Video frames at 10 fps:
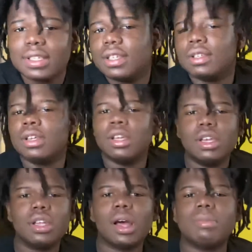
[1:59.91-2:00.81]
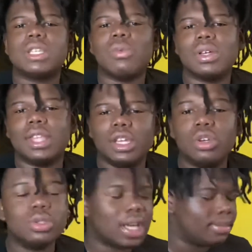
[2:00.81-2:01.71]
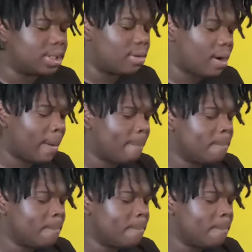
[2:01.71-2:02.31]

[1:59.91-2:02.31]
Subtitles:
and, you know what I'm saying, what they do type shit, right?